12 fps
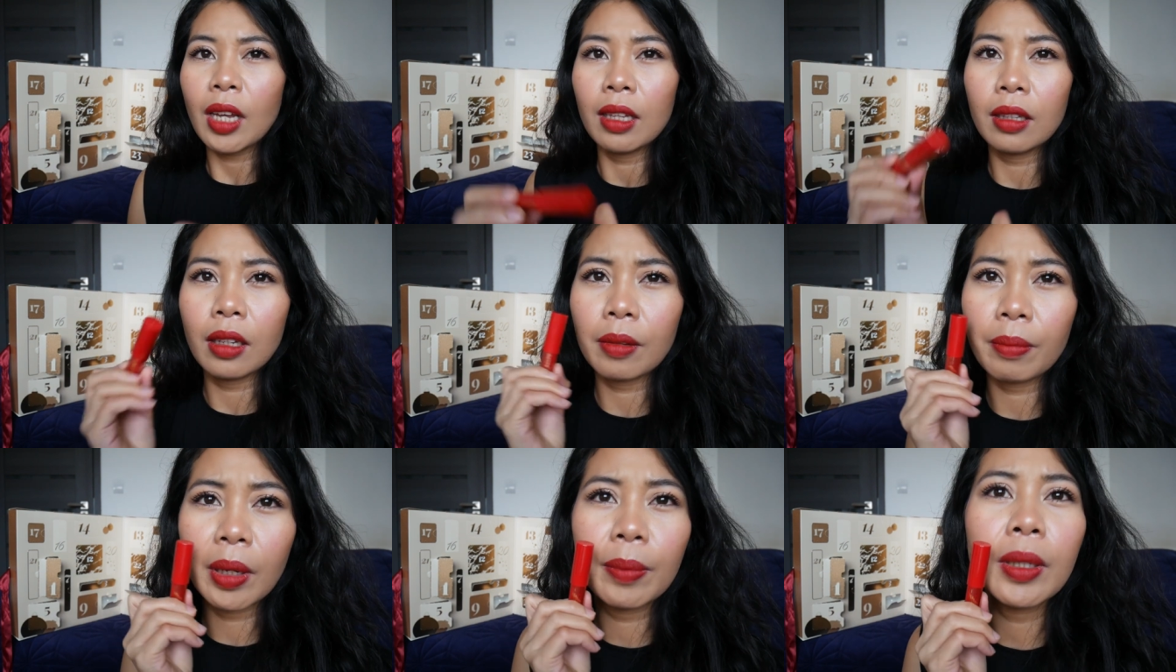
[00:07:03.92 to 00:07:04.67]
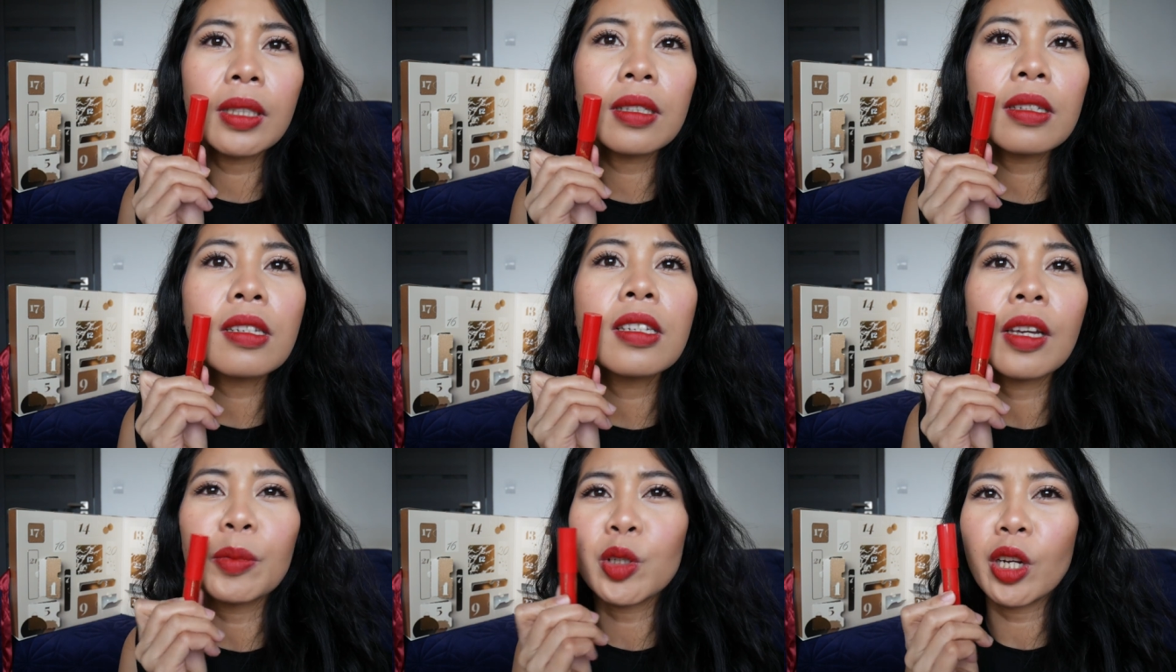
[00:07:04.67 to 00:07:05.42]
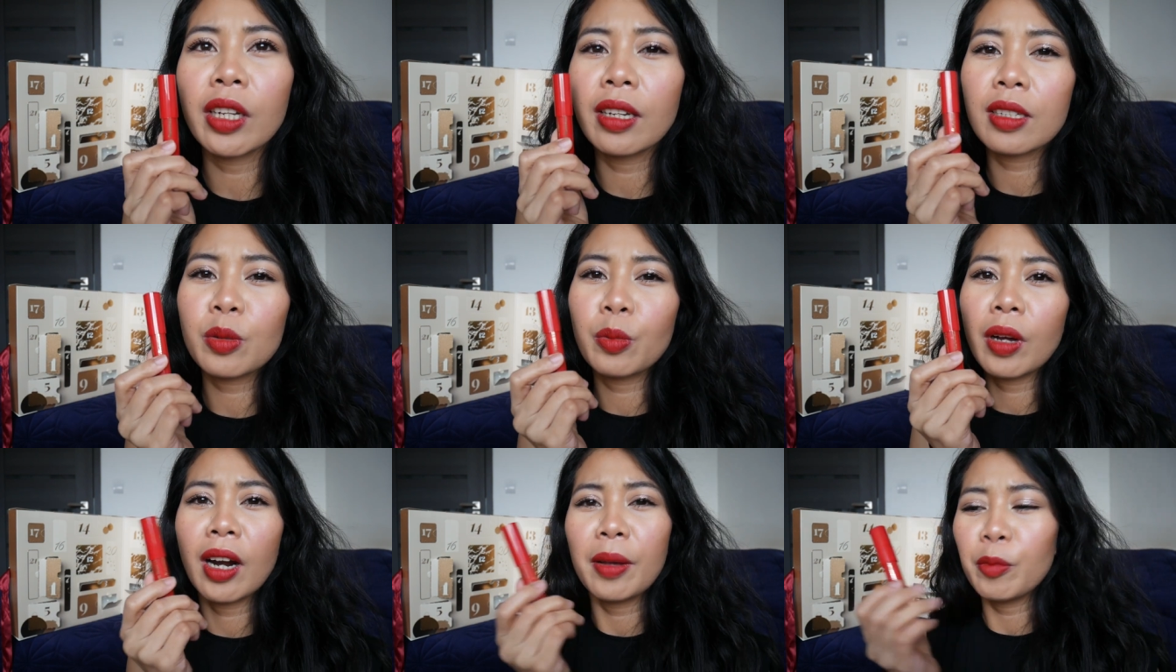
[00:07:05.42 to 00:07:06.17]
I think maybe it's the same shade as
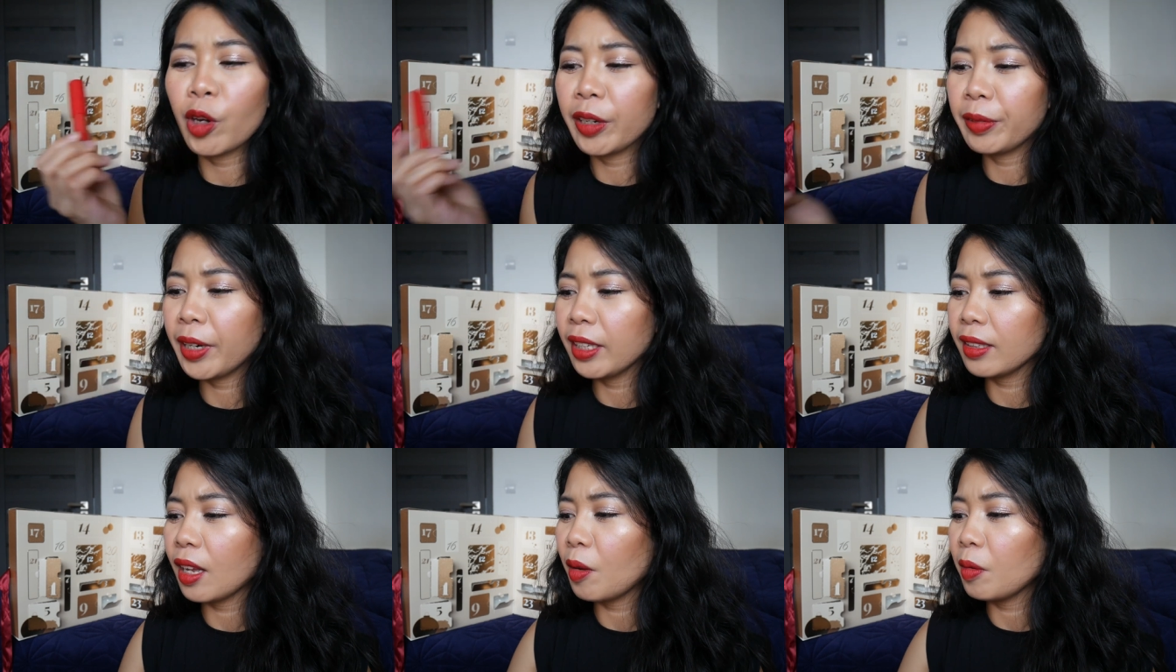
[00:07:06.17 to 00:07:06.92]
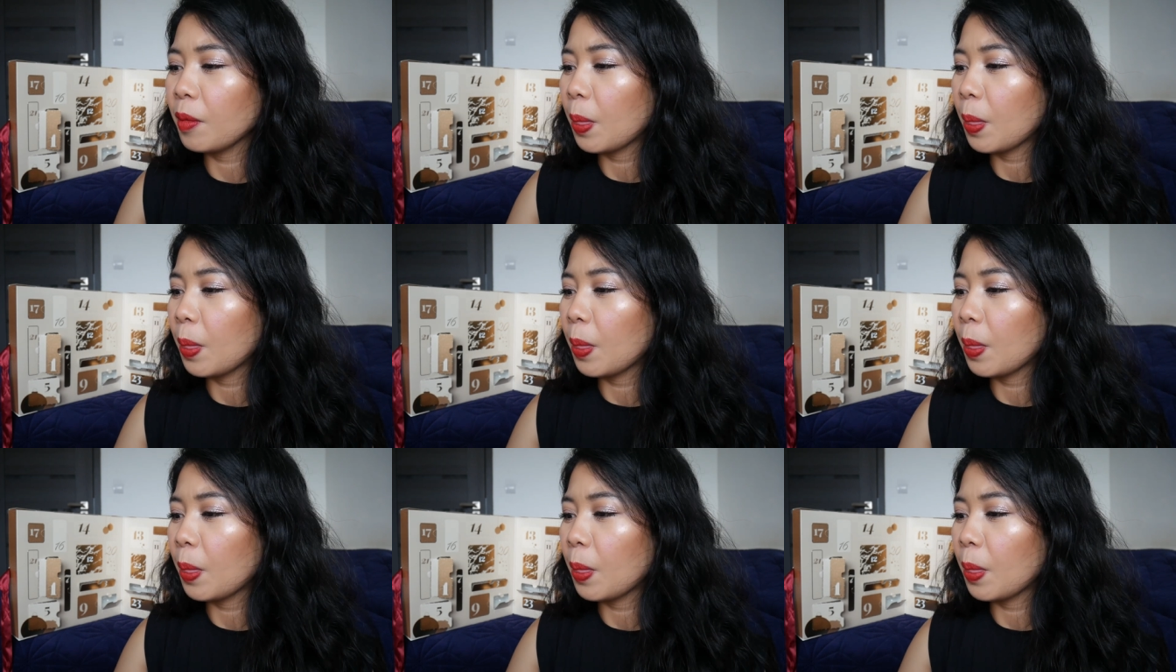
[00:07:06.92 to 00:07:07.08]
what I'm wearing right now.